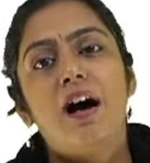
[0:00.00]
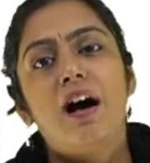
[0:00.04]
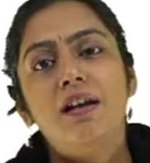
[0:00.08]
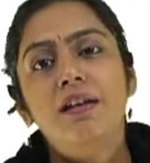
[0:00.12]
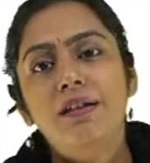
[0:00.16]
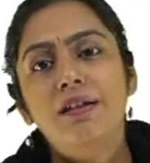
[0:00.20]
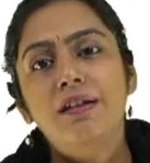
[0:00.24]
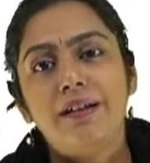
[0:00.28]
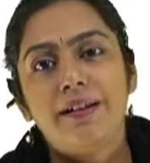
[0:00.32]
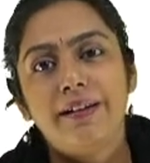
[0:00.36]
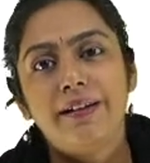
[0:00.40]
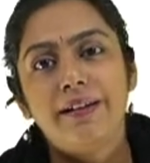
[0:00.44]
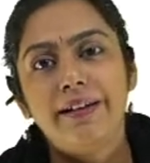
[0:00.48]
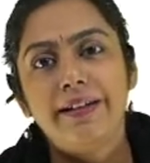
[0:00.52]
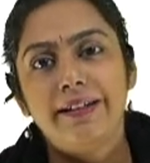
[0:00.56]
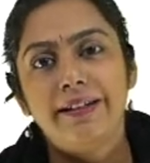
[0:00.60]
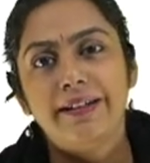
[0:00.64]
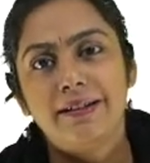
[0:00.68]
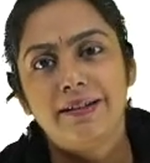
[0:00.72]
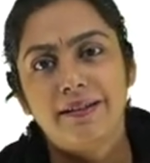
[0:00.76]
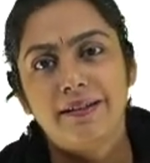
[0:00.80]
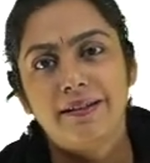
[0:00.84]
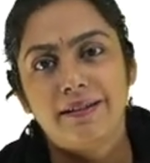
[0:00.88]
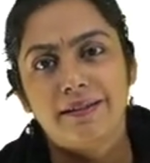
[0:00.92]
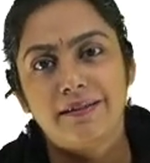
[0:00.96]

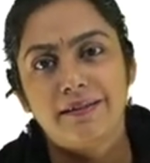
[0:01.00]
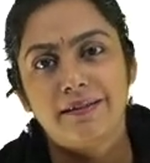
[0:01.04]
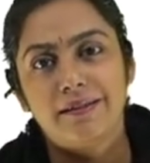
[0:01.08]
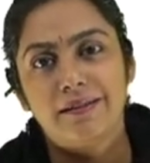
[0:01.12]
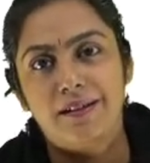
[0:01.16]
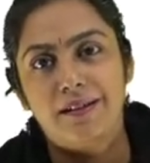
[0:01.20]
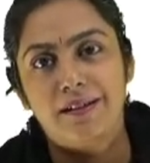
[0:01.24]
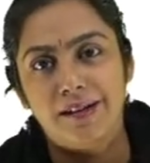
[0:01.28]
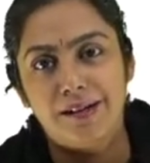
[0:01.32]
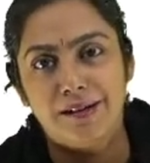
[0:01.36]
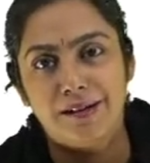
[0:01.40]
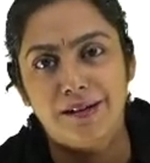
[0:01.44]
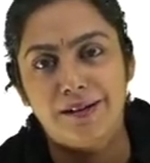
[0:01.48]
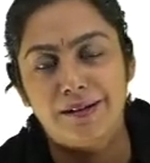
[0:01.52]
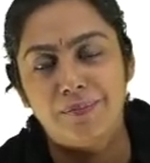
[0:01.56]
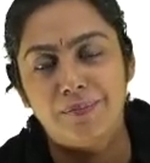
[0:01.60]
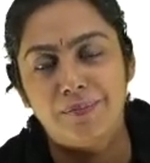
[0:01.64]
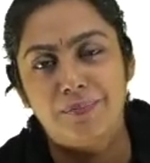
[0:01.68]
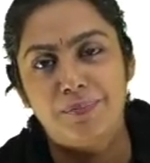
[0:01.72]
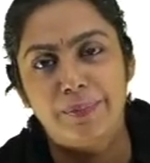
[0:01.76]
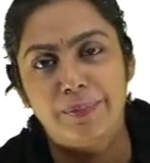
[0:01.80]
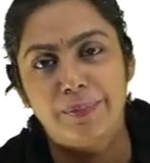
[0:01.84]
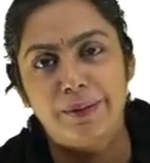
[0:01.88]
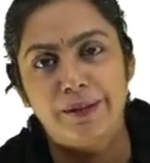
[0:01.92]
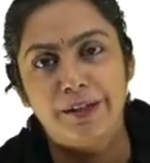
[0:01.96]
unclear, uh,
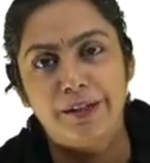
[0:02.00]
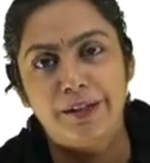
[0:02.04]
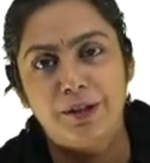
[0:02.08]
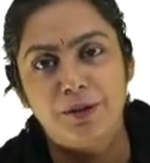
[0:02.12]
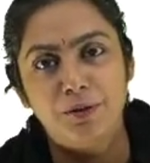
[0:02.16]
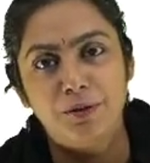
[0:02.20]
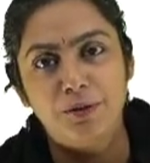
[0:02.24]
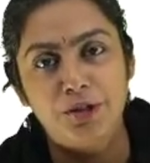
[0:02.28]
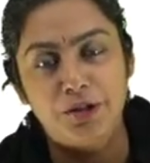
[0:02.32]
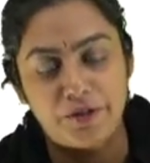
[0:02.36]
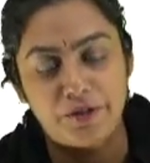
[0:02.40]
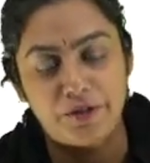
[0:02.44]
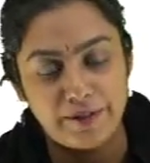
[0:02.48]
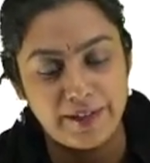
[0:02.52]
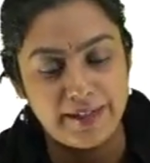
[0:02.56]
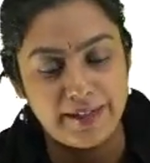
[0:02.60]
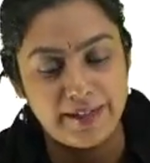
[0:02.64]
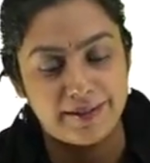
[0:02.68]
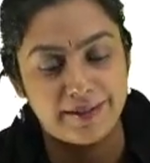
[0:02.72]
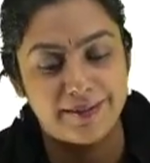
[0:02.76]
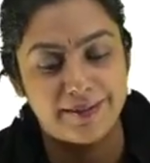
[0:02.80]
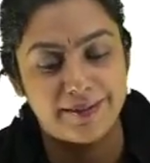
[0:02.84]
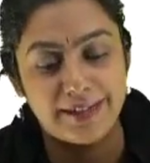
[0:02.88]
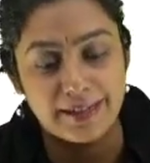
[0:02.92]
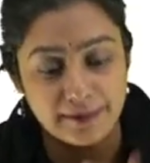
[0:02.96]
you know,
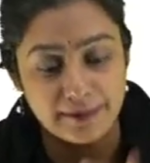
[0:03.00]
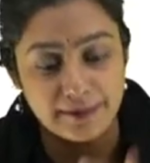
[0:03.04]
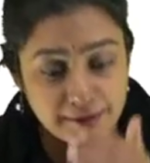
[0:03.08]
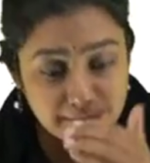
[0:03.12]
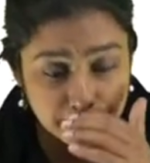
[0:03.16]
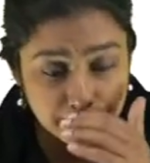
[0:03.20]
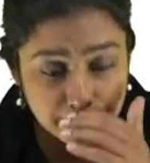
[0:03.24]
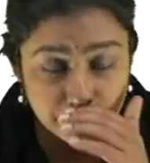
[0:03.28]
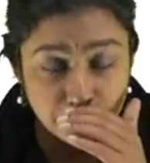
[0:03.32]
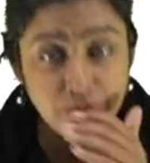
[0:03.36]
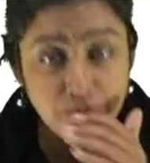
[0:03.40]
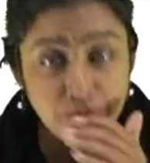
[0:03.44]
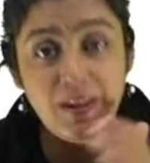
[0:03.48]
trait that is